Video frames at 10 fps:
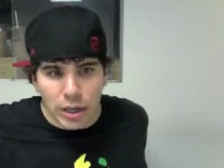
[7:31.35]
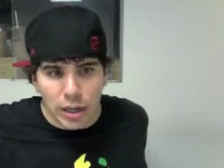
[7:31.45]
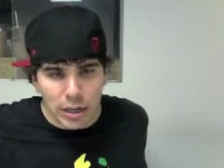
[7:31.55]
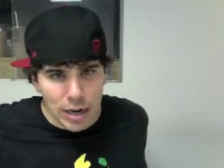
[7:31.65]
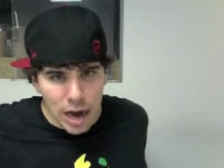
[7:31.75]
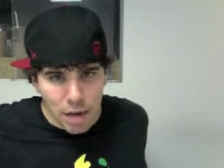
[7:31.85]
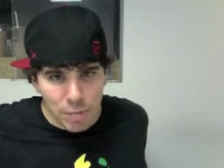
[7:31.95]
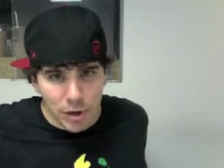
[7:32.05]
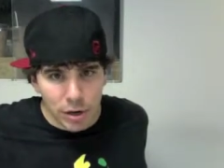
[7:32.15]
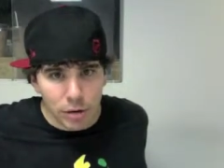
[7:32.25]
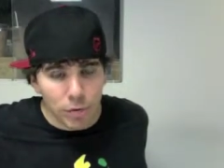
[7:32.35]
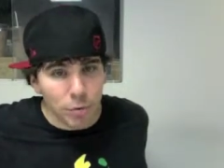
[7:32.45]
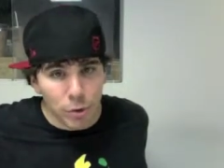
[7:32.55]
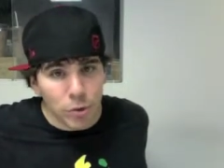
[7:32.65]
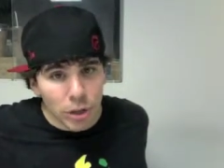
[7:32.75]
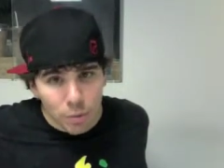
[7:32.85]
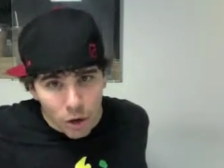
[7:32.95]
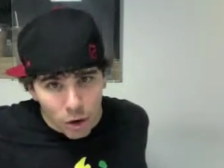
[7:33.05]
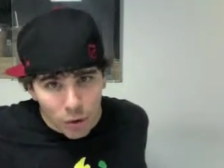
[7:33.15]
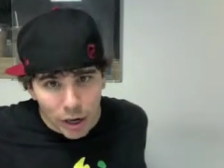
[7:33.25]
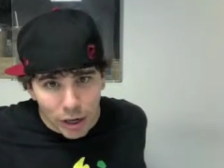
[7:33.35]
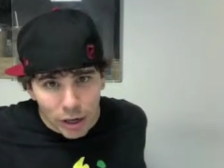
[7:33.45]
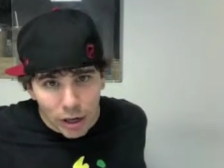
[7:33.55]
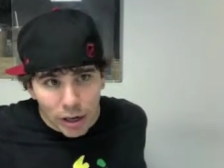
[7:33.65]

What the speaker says: that can happen from you keep going